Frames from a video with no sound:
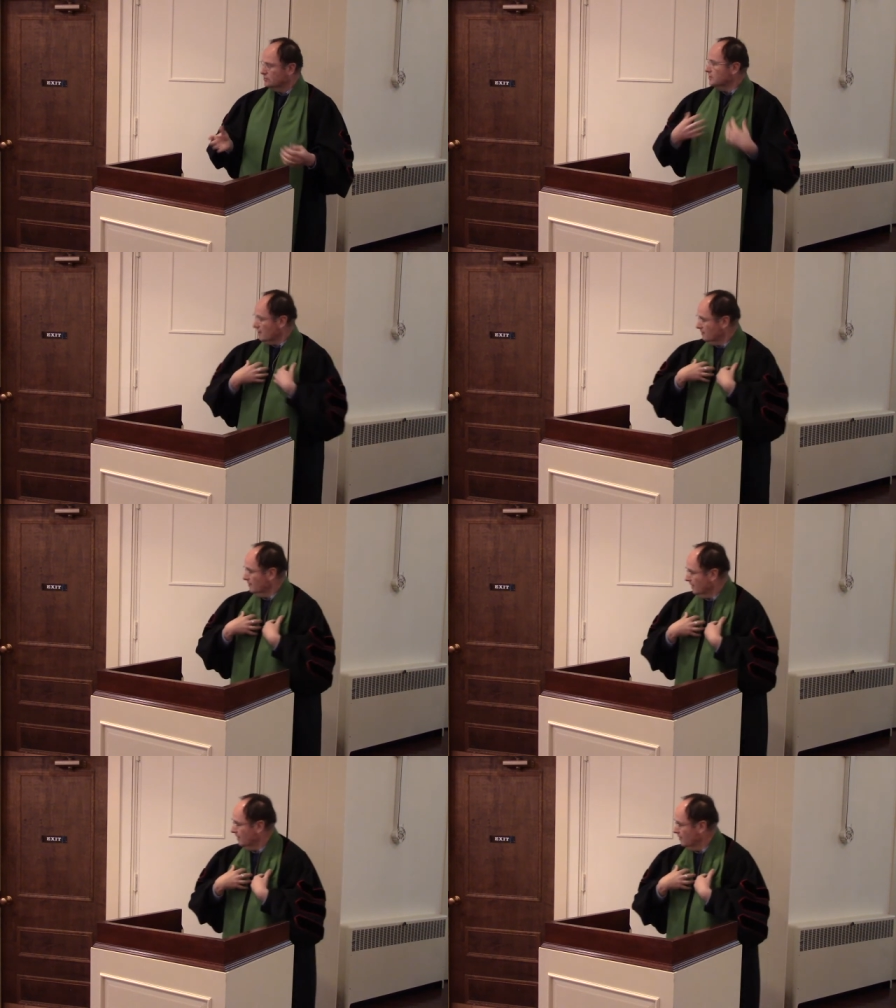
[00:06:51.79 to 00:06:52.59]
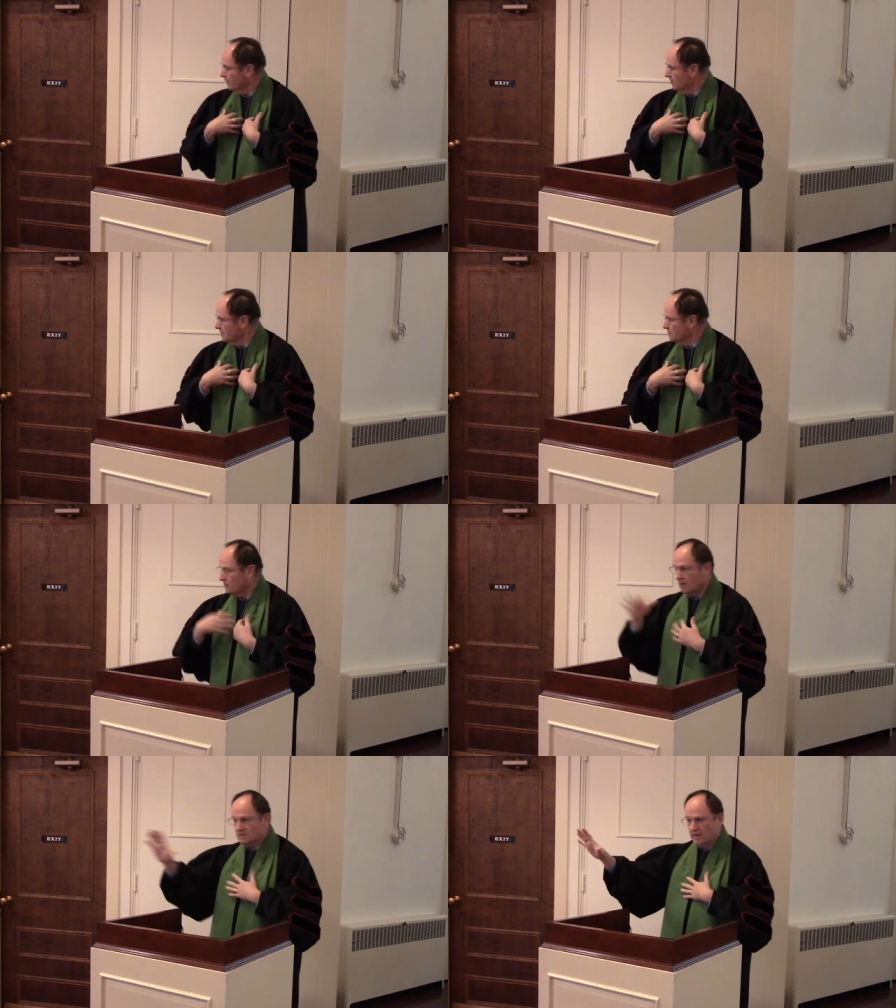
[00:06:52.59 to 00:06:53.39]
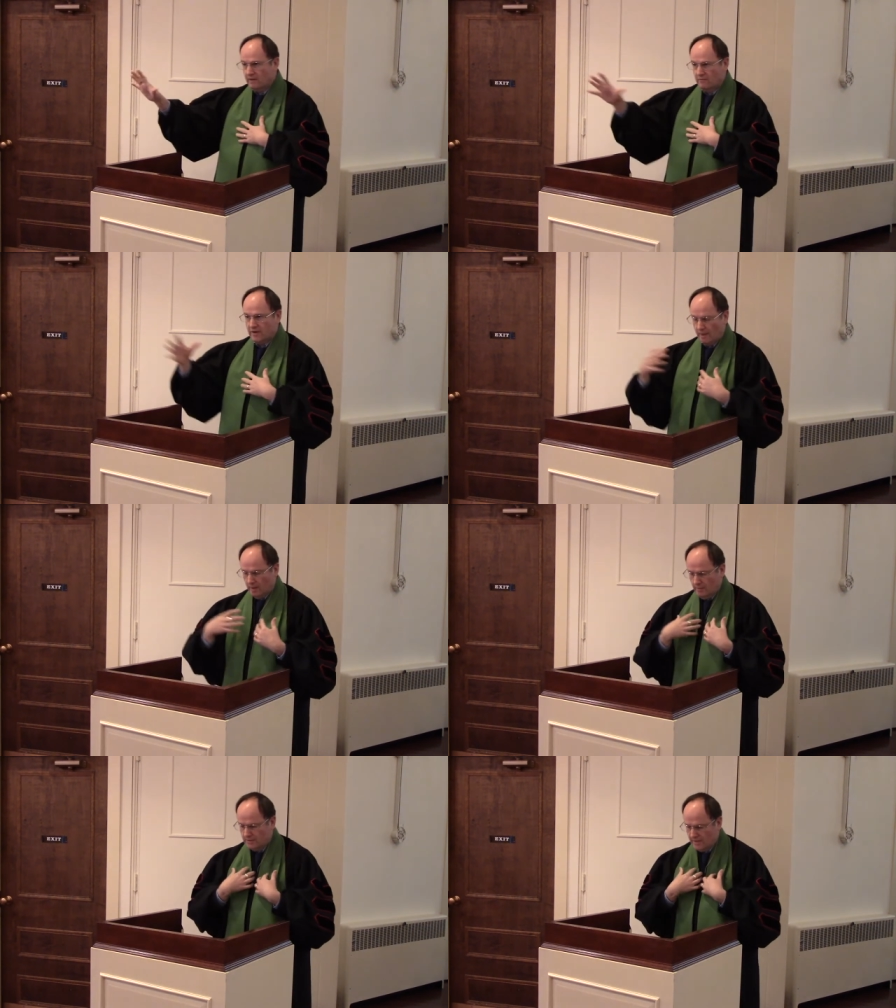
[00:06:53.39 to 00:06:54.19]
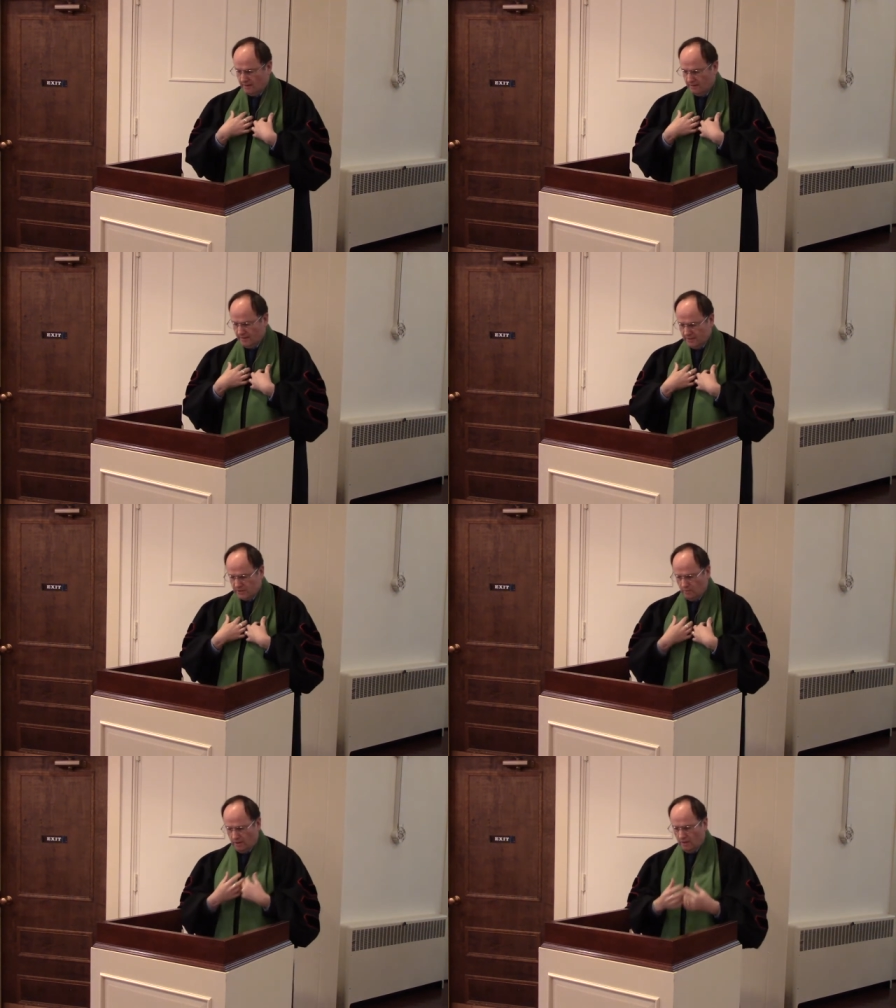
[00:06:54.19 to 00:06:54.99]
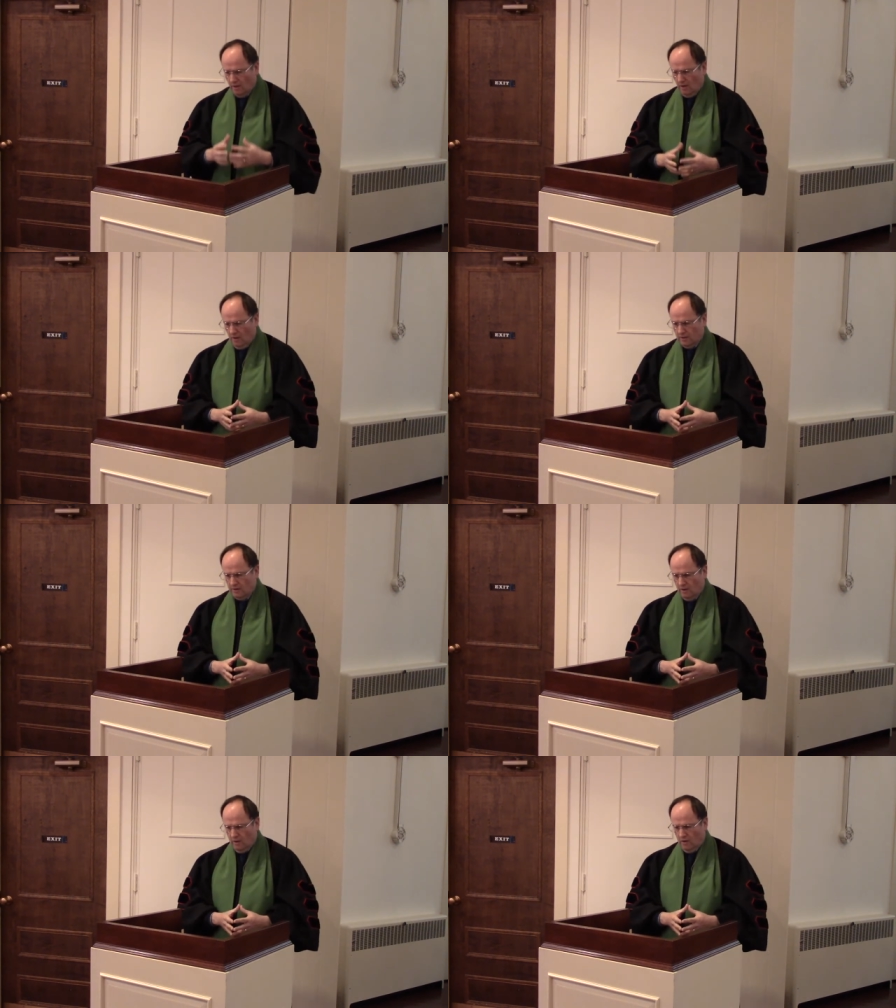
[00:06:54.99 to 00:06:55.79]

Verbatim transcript: certainly this one, not speaking for Debbie, but certainly this one, on,